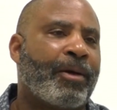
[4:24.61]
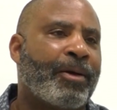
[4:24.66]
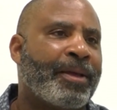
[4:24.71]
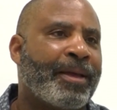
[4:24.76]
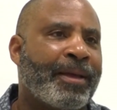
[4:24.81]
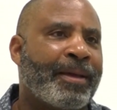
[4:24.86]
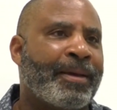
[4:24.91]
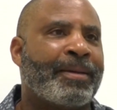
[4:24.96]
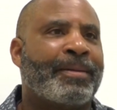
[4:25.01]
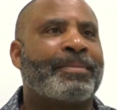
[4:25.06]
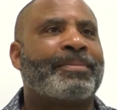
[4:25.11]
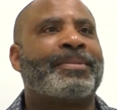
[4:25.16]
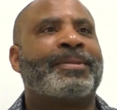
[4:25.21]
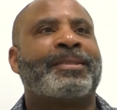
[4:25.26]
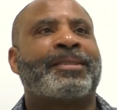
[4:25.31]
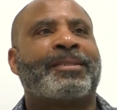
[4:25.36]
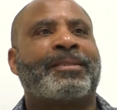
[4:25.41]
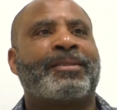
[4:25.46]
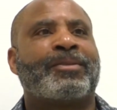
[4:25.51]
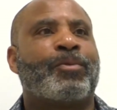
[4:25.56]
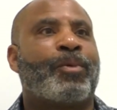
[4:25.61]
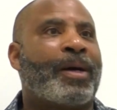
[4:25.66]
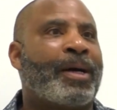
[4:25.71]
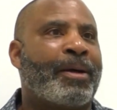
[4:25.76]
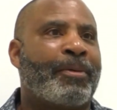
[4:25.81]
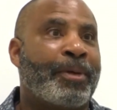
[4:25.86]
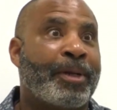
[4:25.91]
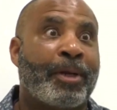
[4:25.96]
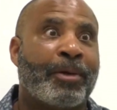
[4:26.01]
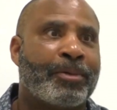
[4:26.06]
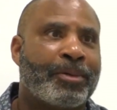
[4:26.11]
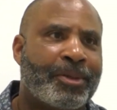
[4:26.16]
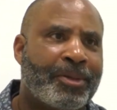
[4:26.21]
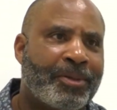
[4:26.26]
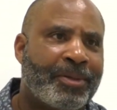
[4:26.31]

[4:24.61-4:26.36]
oh yeah, this is why we don't do